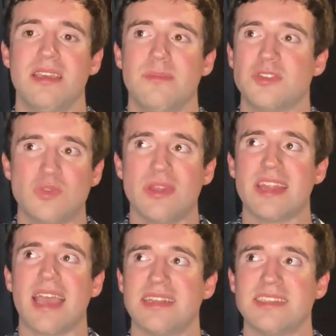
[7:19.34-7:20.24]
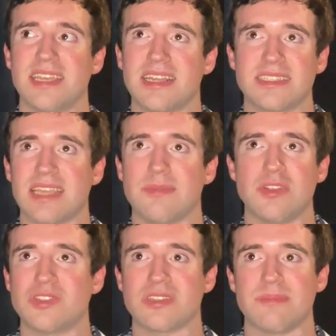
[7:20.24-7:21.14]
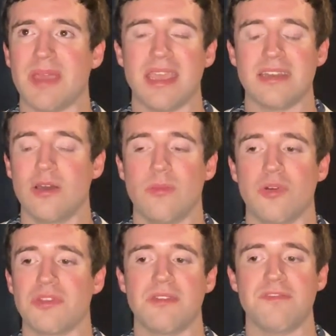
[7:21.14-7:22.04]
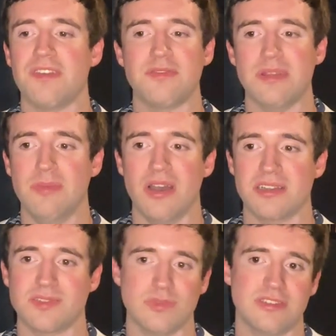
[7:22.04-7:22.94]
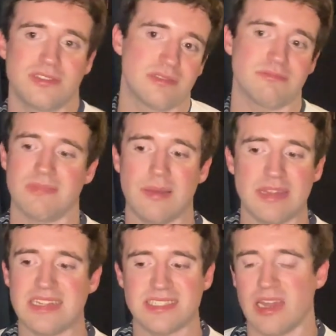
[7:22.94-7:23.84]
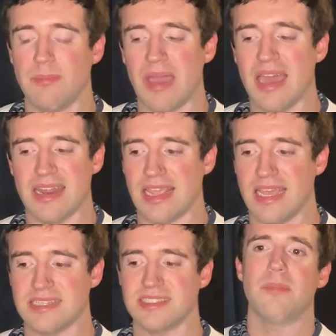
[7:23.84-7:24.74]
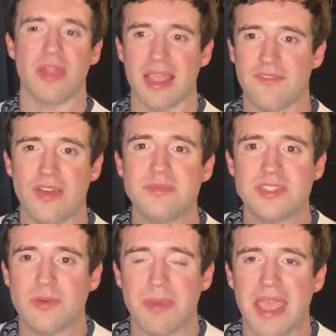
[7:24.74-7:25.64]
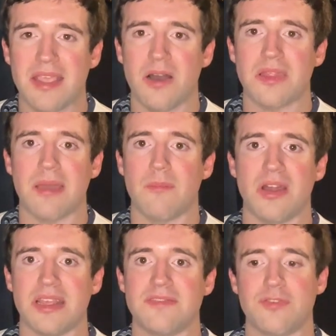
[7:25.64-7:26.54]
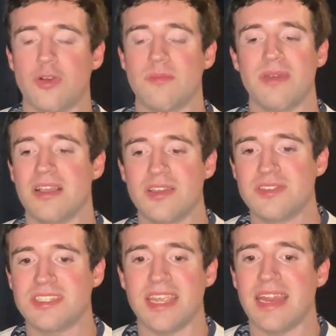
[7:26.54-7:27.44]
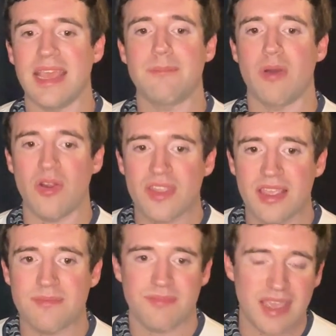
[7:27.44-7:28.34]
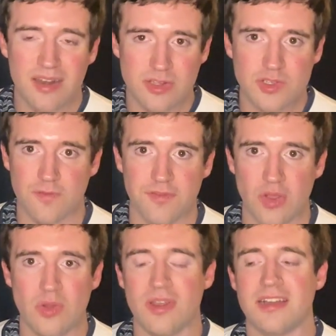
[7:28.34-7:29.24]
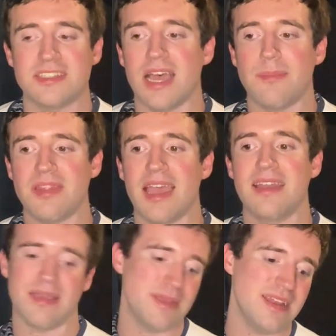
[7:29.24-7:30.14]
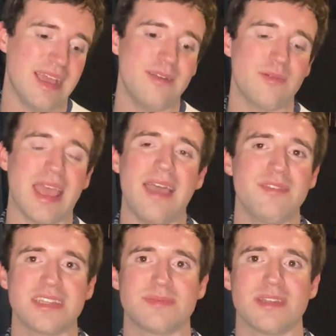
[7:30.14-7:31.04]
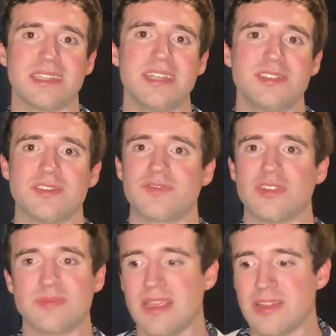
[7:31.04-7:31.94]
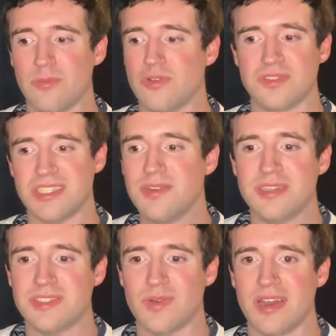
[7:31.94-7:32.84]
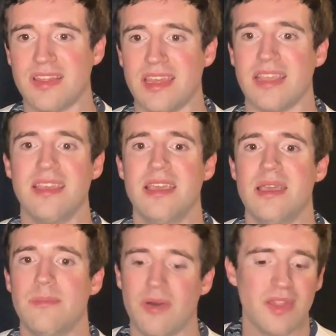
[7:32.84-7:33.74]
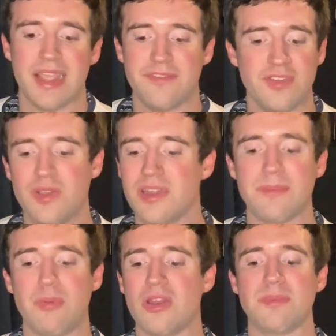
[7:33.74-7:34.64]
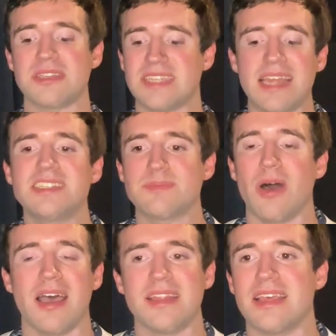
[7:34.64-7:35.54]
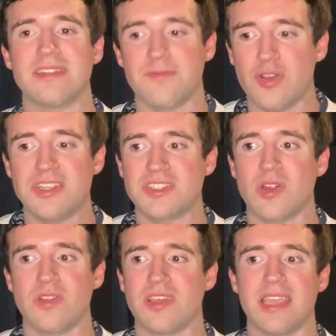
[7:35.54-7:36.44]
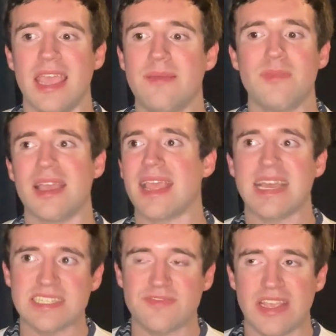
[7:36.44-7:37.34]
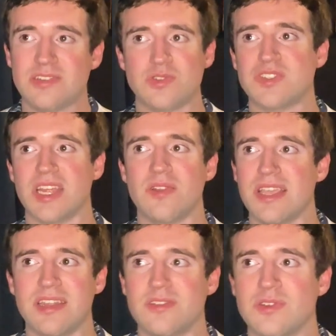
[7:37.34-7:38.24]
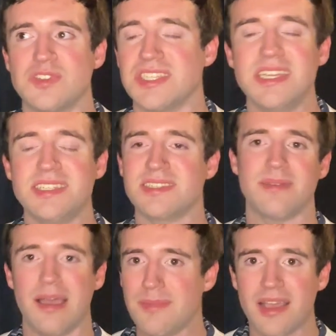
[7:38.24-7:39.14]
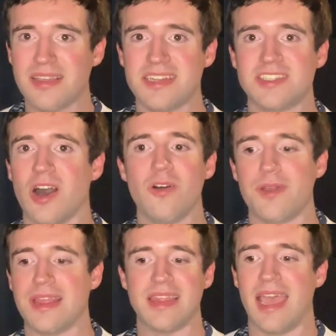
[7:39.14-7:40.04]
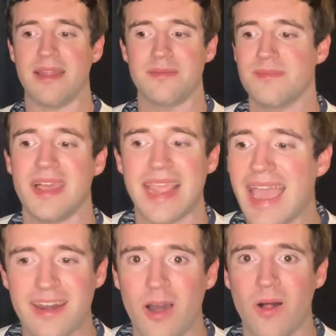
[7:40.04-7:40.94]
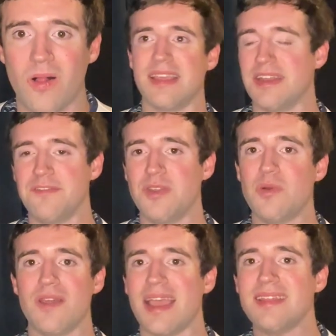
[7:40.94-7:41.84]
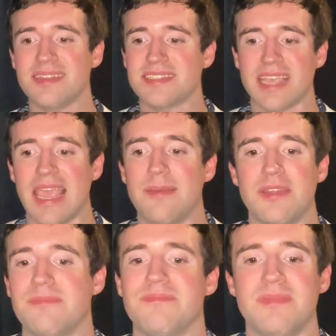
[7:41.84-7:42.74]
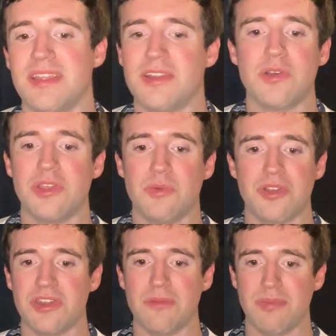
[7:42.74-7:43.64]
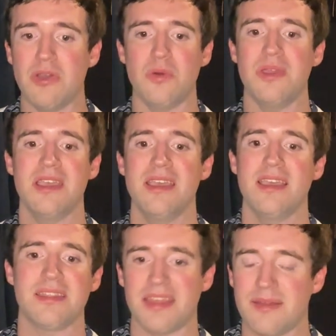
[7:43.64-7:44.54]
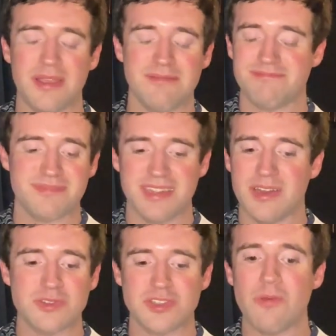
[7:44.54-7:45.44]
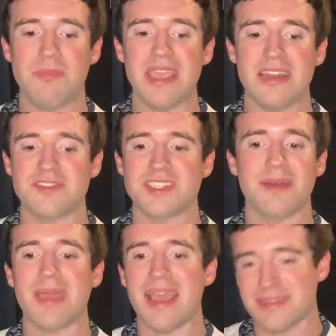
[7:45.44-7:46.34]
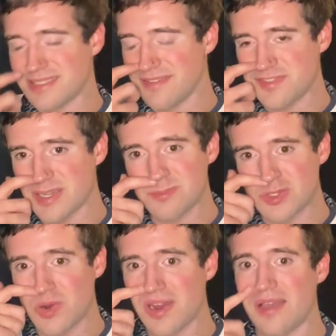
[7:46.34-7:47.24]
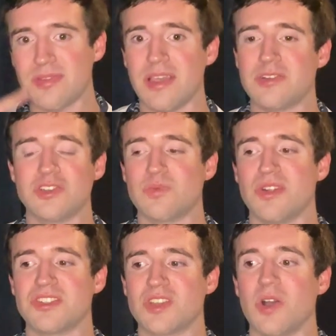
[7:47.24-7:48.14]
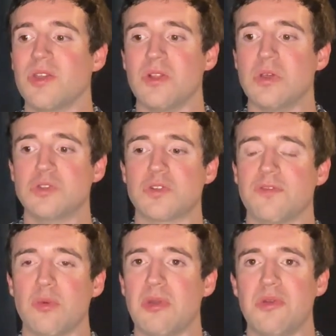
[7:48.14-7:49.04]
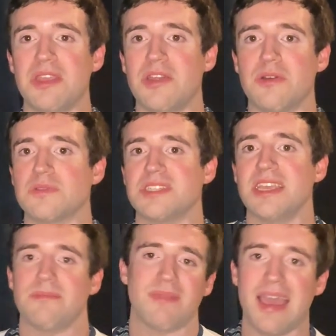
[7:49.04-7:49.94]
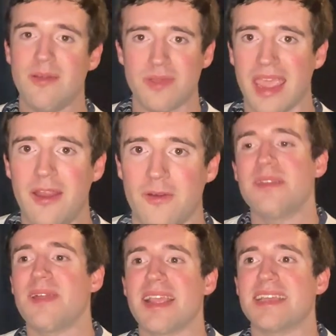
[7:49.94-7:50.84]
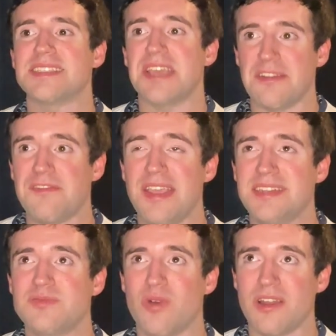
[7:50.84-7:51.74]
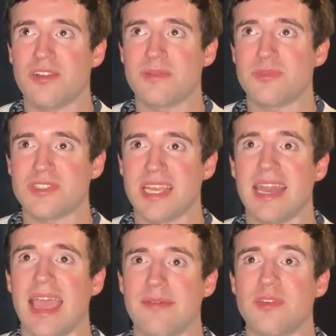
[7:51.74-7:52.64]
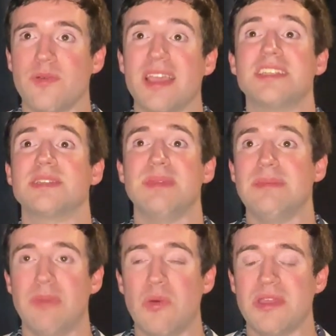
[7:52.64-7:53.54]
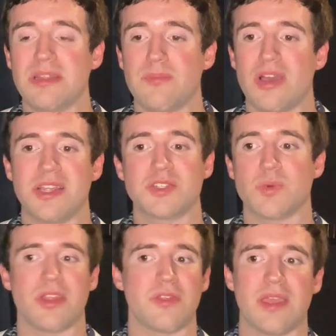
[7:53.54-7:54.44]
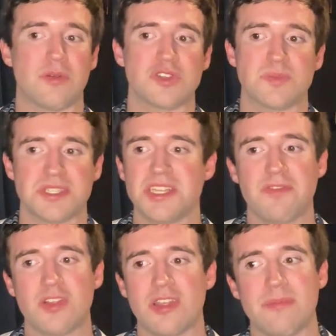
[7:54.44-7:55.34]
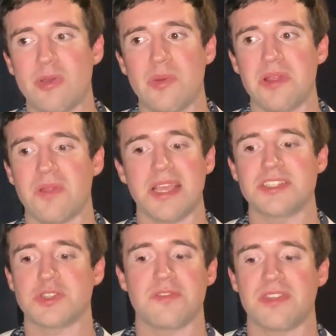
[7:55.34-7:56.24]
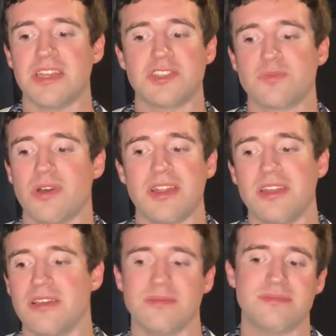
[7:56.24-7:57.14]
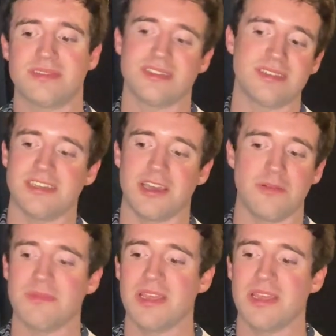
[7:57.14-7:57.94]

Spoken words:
Between that and tickets, I'm usually paying no more than $50, which, that's not bad, I guess. But, if I'm still paying all that money for a good seat and parking and also food on top of that, I don't have expectations for us making the World Series or anything. But, if you're going to put up a 10 spot at the very start of the game, as fans are settling into their seats, I'm not going to tolerate that. At all. And if you were at this game and, you were going to boo, then, so be it if some jerk out there just wants to call you a loser for booing your own team. I don't care. Like I said, fans 100% have the right to be booing the players, whether they were specifically booing Lance or if they just wanted to